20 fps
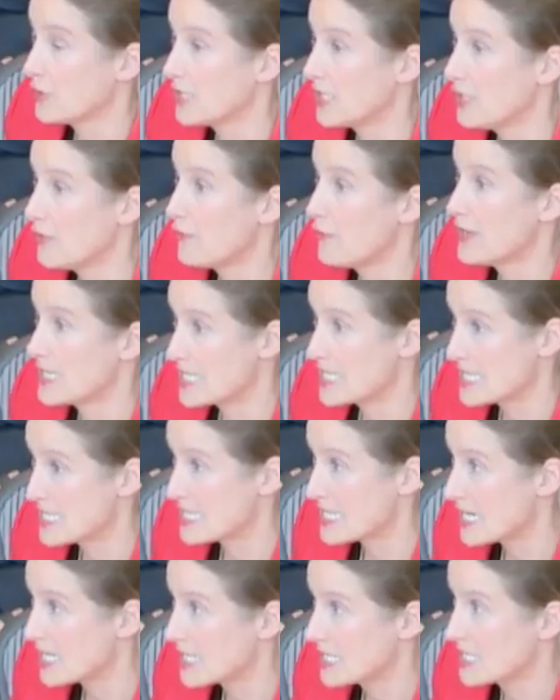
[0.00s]
not even
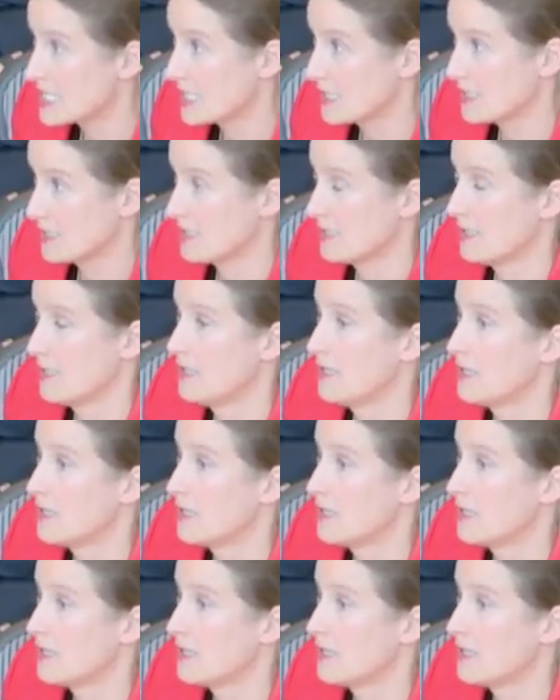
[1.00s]
started